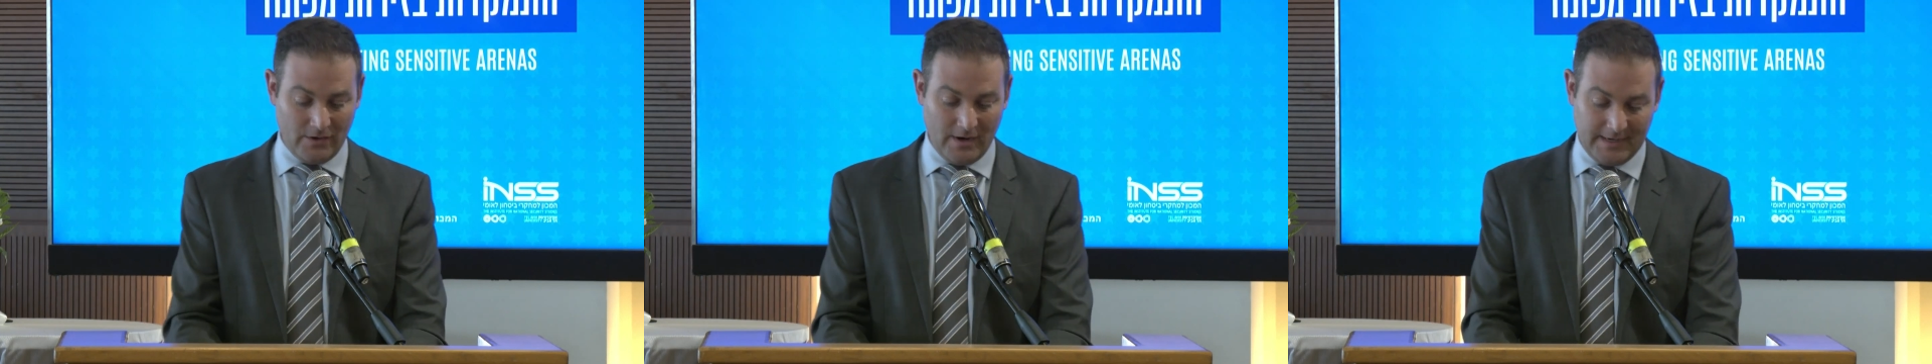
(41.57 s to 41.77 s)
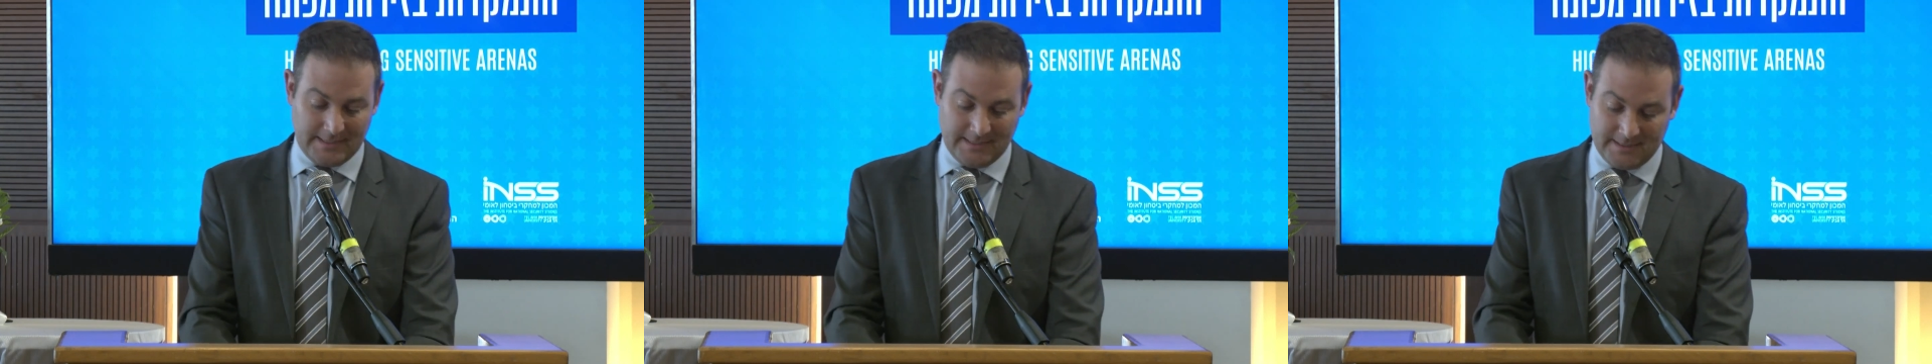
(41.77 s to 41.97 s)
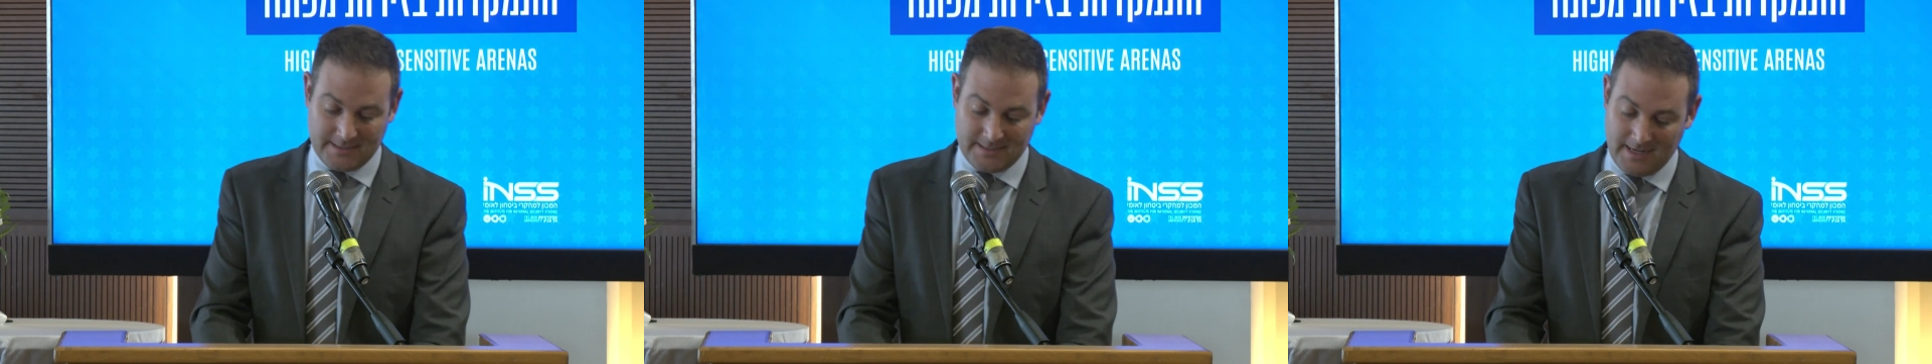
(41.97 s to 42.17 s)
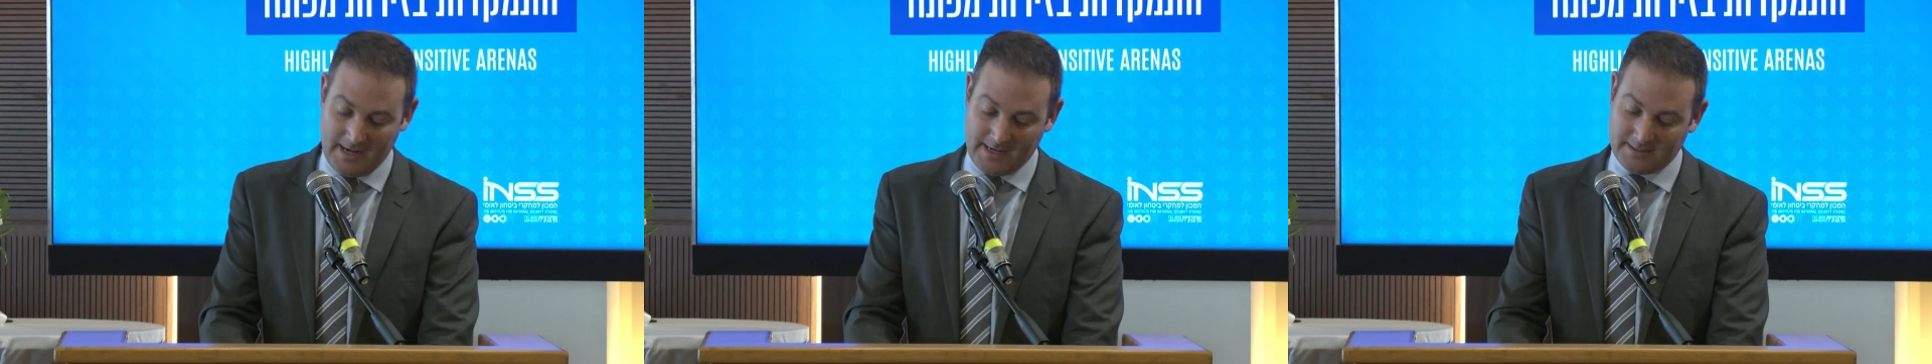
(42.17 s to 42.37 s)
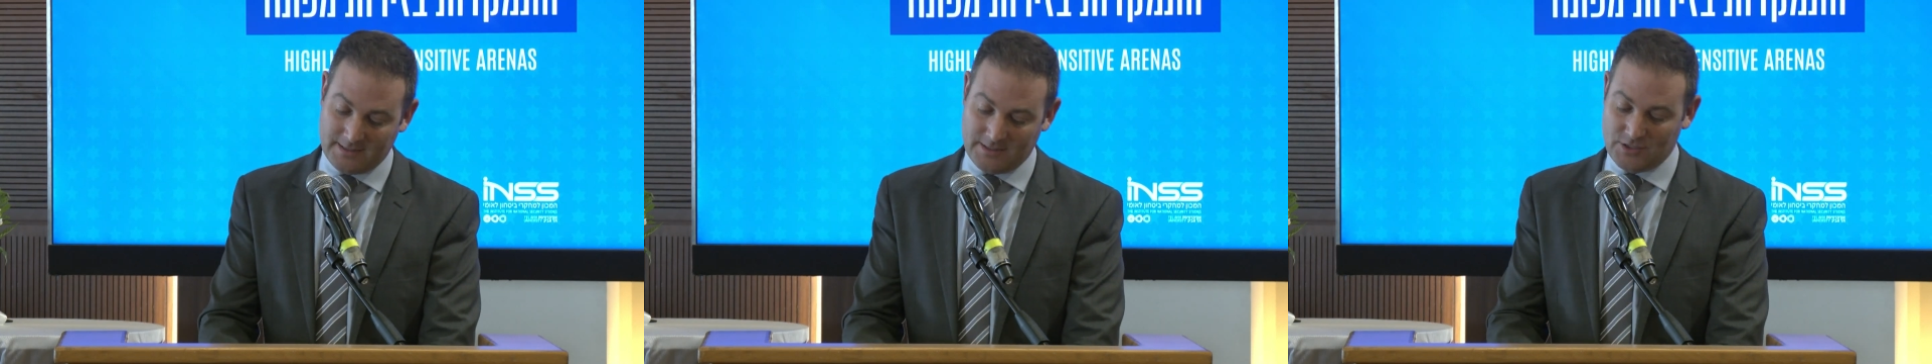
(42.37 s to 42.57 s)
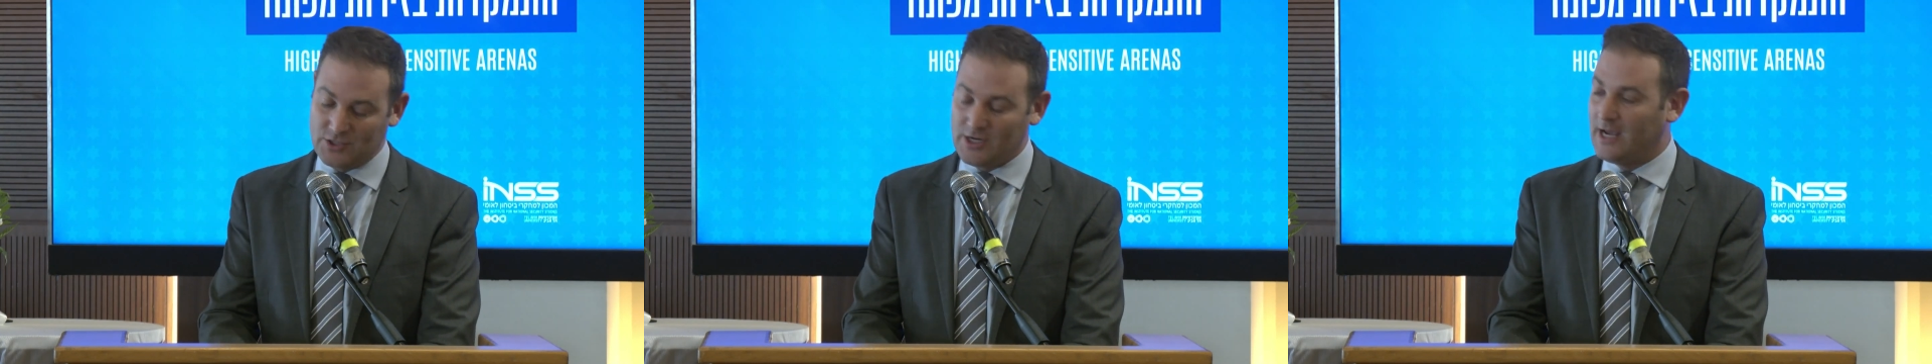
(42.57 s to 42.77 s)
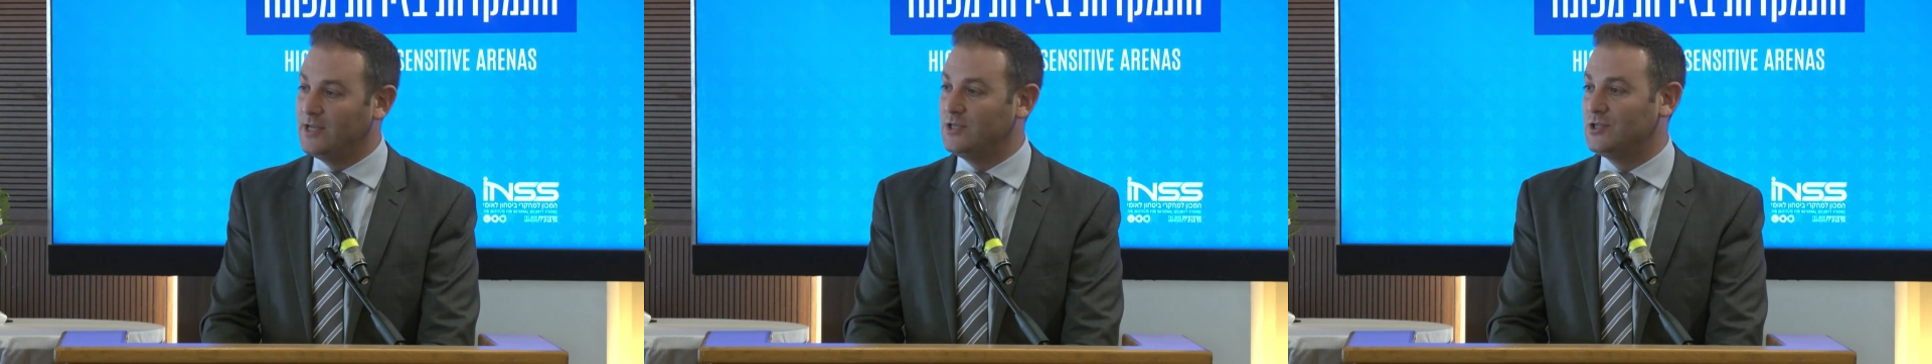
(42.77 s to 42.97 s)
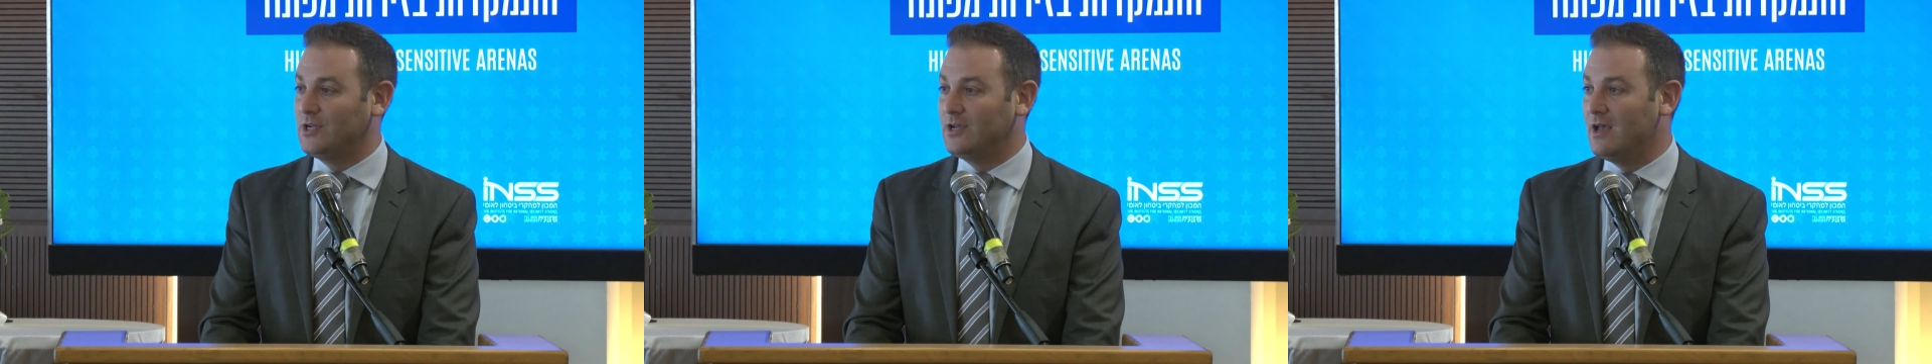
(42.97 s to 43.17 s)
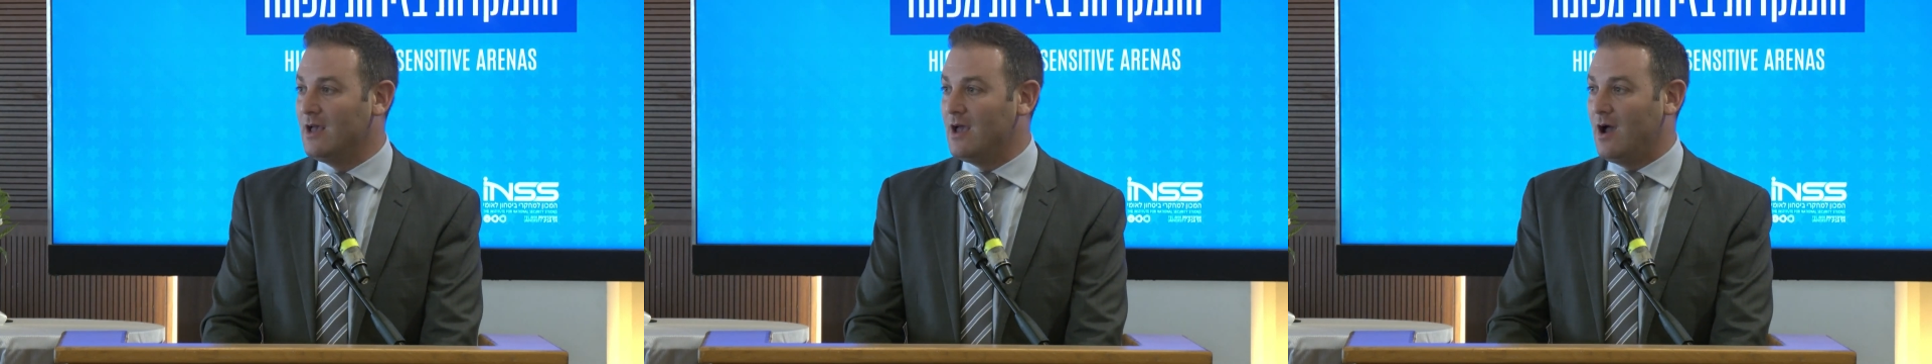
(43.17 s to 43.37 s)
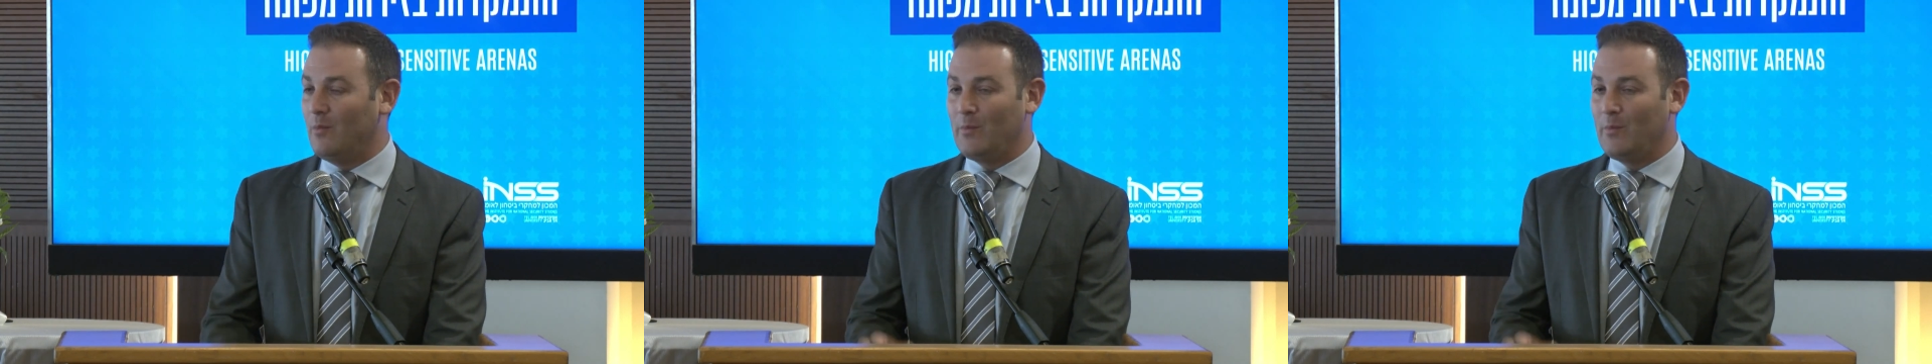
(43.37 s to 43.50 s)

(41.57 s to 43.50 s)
United States is changing,